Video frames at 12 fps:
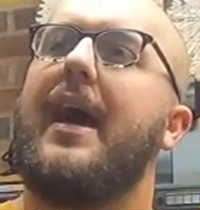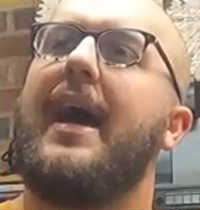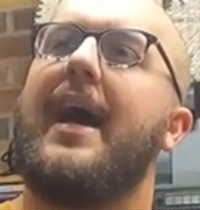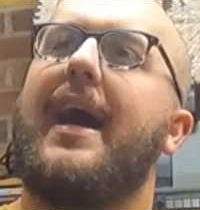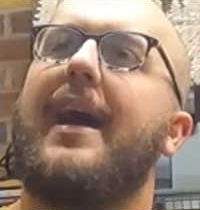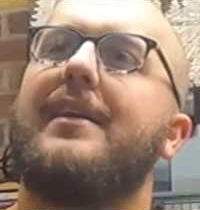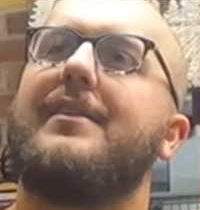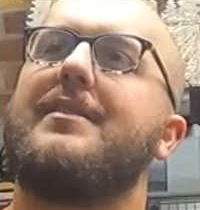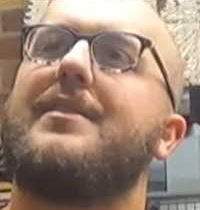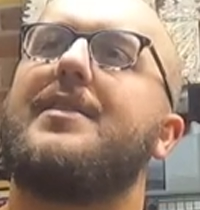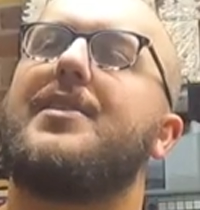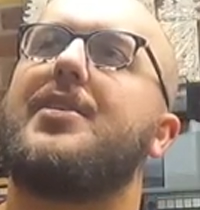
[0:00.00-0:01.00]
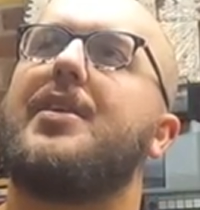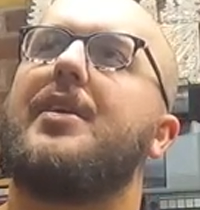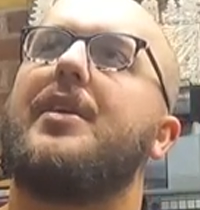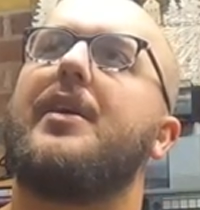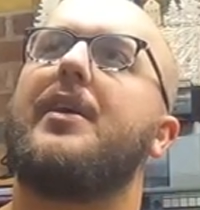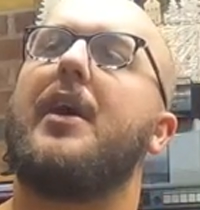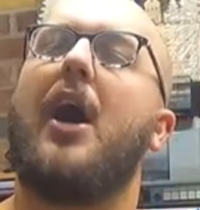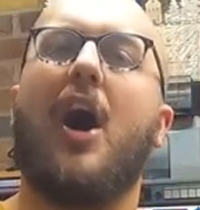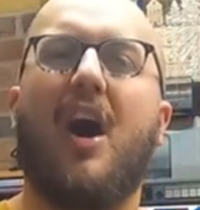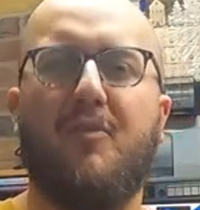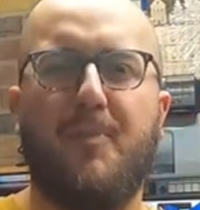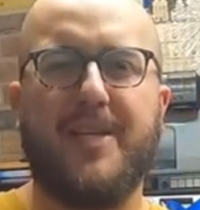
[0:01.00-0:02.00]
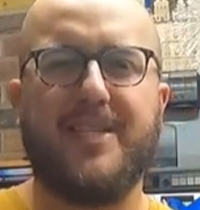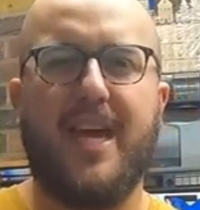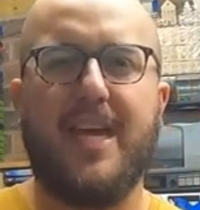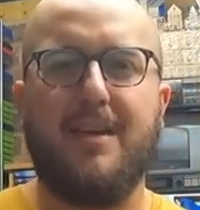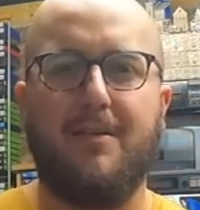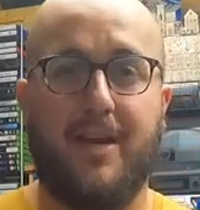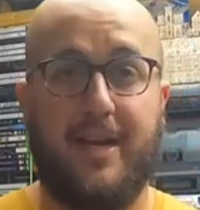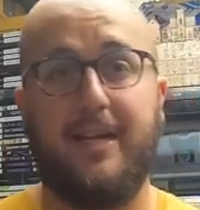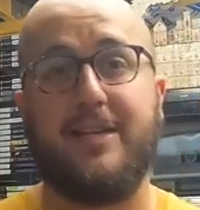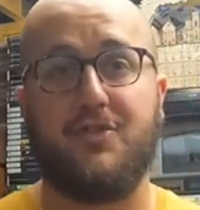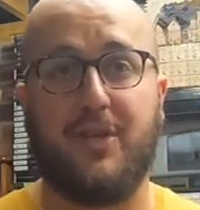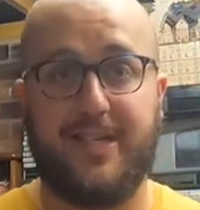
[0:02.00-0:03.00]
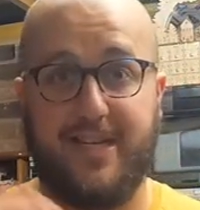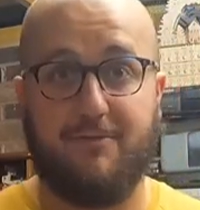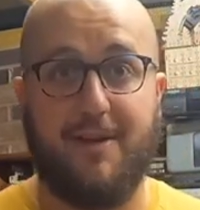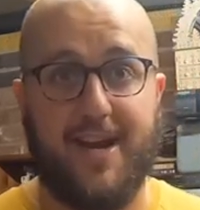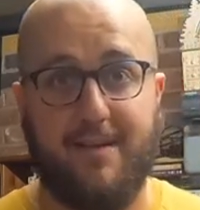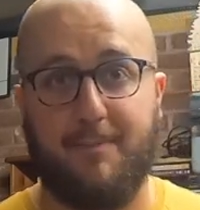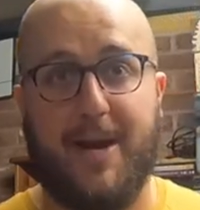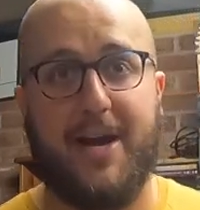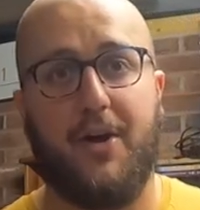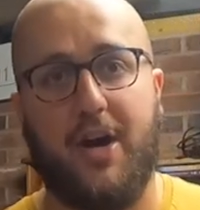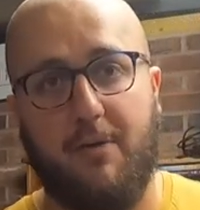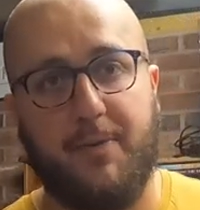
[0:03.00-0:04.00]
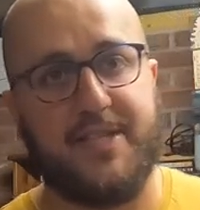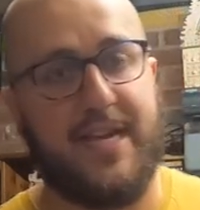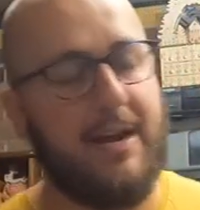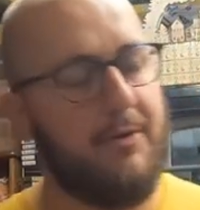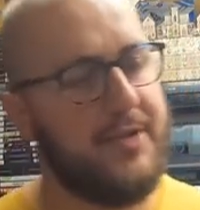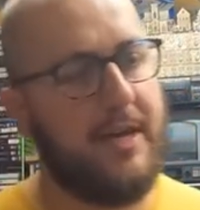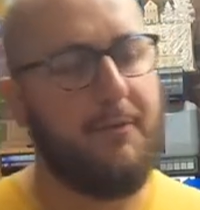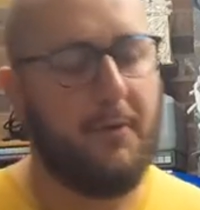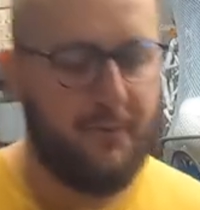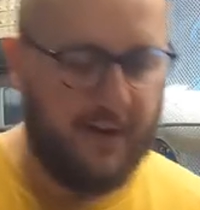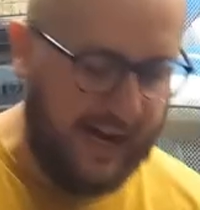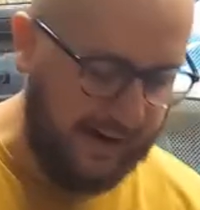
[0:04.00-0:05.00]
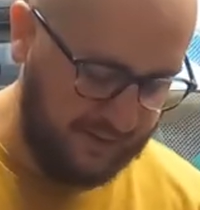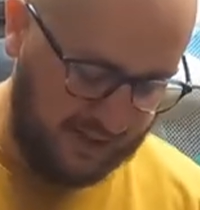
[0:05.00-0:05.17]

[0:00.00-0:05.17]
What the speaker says: at 8:30, and it literally did rain, bang on 8:30. I was there from 5,